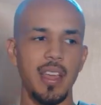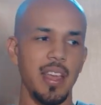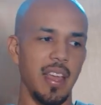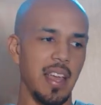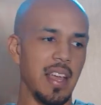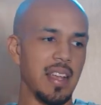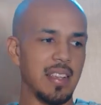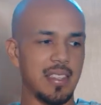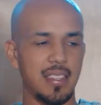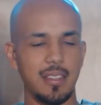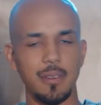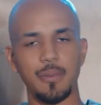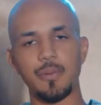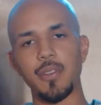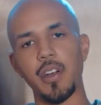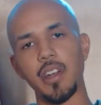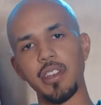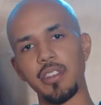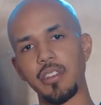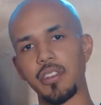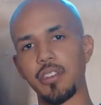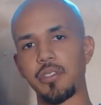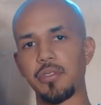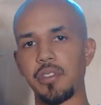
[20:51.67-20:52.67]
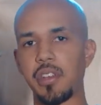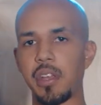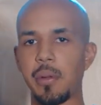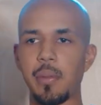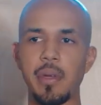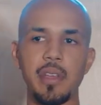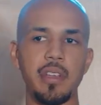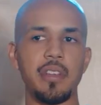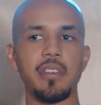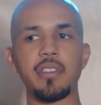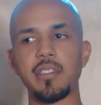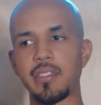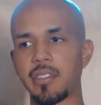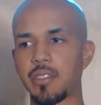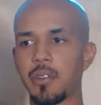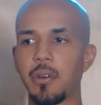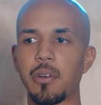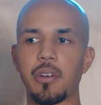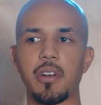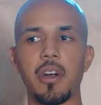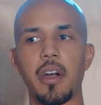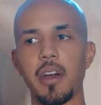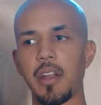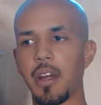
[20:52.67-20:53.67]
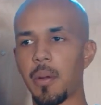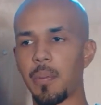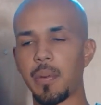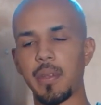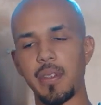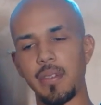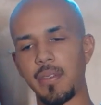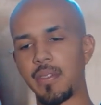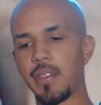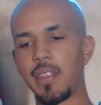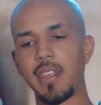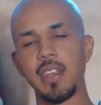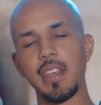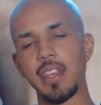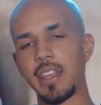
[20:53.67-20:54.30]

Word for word: is to fund your dream, and you're just so caught up in